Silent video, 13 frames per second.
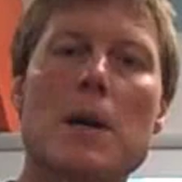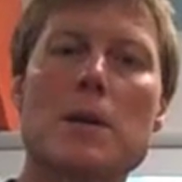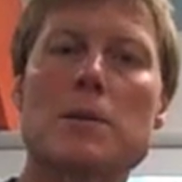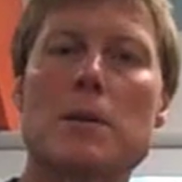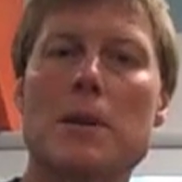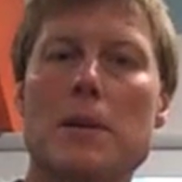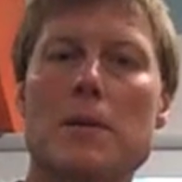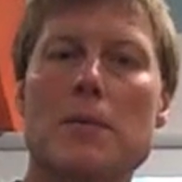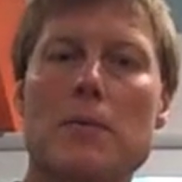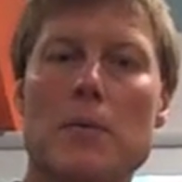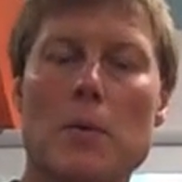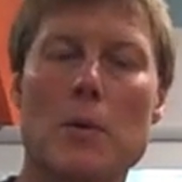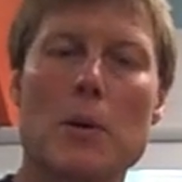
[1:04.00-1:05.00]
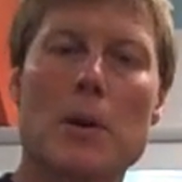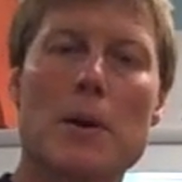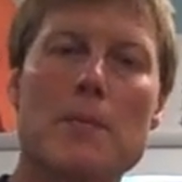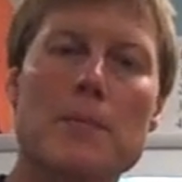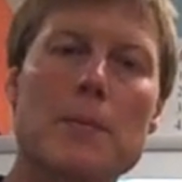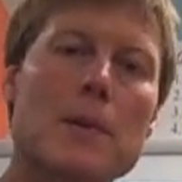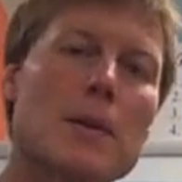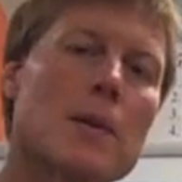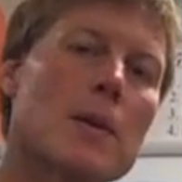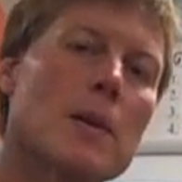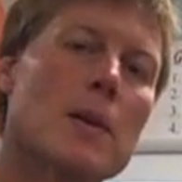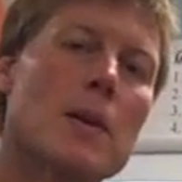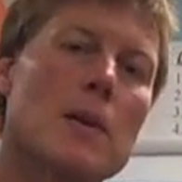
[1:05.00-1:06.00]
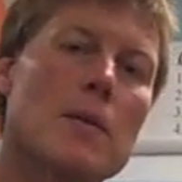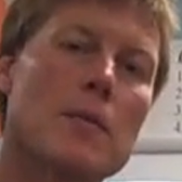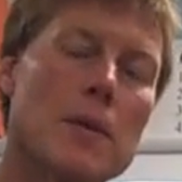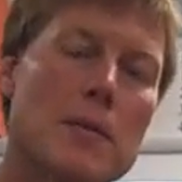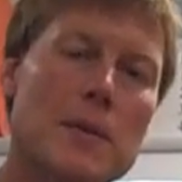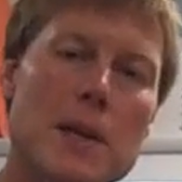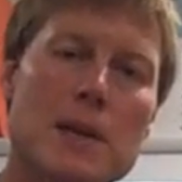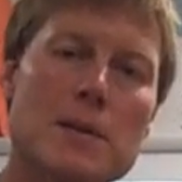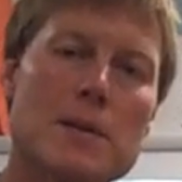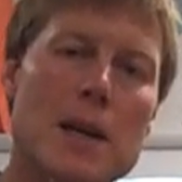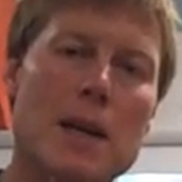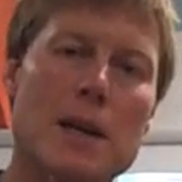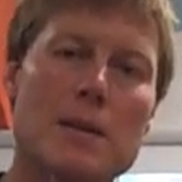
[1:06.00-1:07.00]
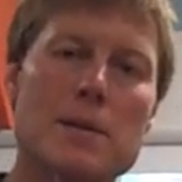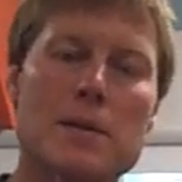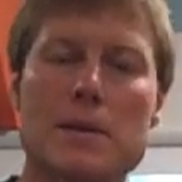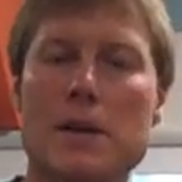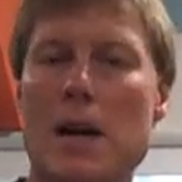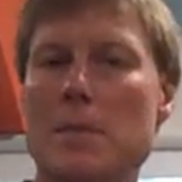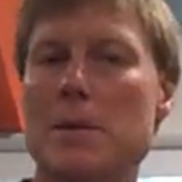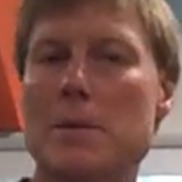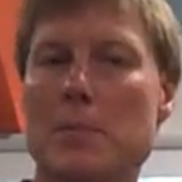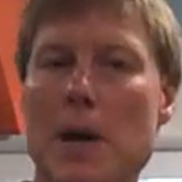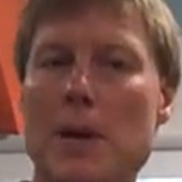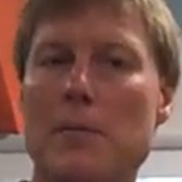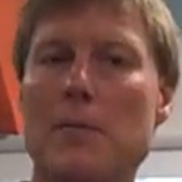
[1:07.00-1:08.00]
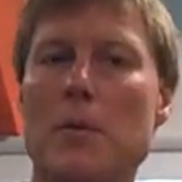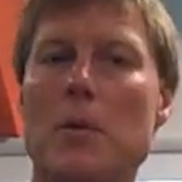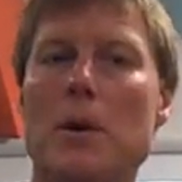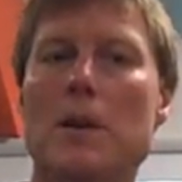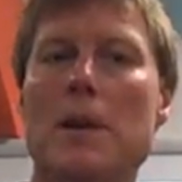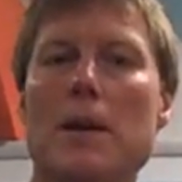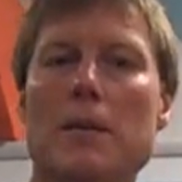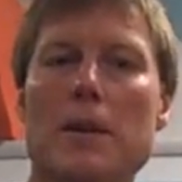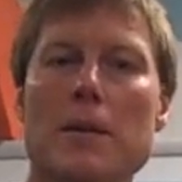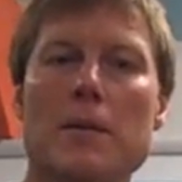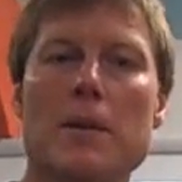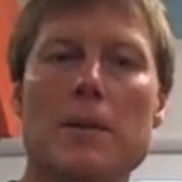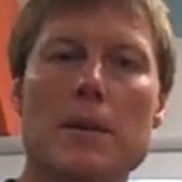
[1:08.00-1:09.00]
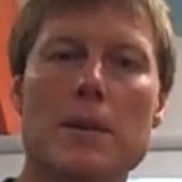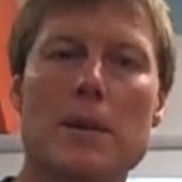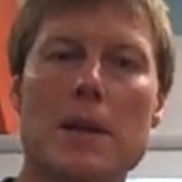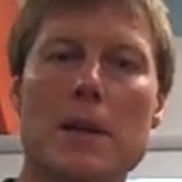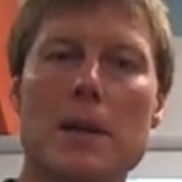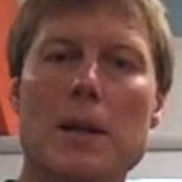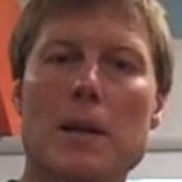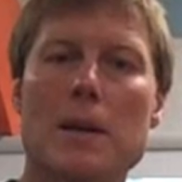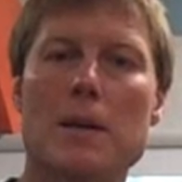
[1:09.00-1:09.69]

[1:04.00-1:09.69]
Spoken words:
measure it for 15 seconds and times it by 4, and that'll give you the